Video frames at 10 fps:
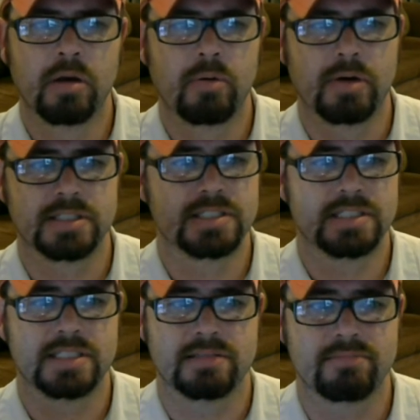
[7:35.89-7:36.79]

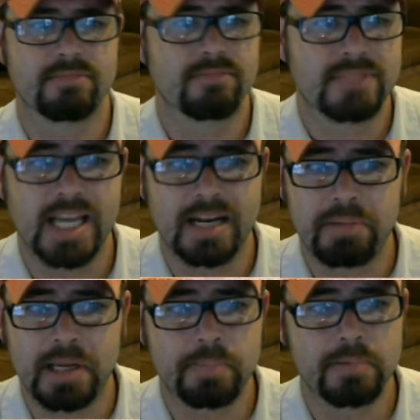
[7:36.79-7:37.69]
what,
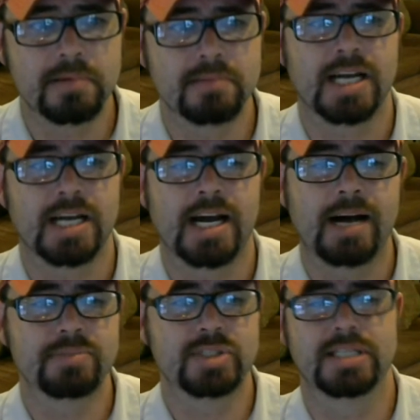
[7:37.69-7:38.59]
10 people
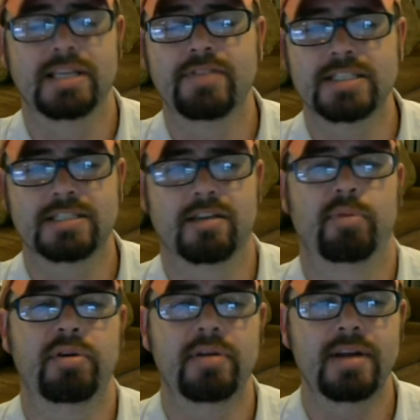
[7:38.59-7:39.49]
tops that live in this
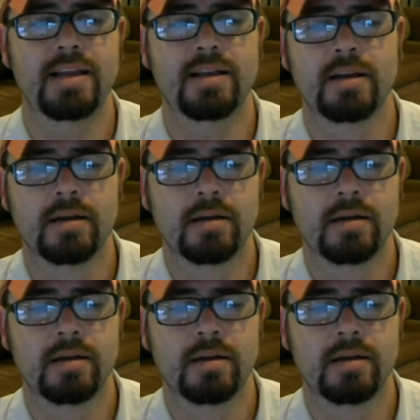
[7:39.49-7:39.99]
community?